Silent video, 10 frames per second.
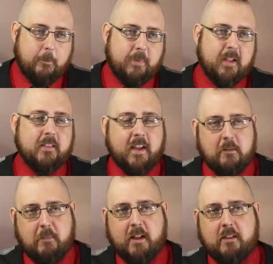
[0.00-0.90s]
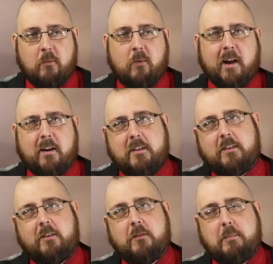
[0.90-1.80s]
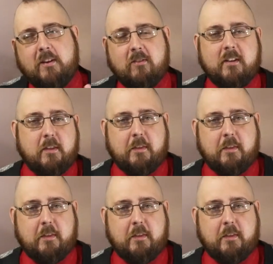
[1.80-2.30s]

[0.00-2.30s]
But they admit that while this is purely